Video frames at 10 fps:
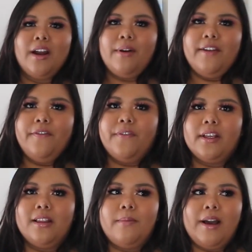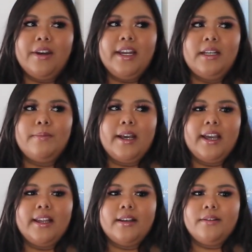how I feel about it,
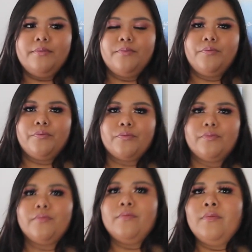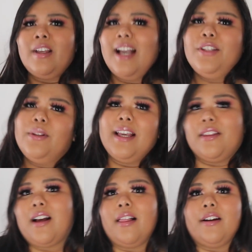but I do like the
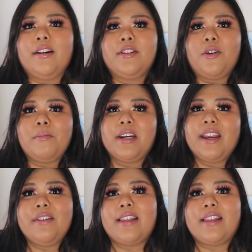color, so I'm gonna give it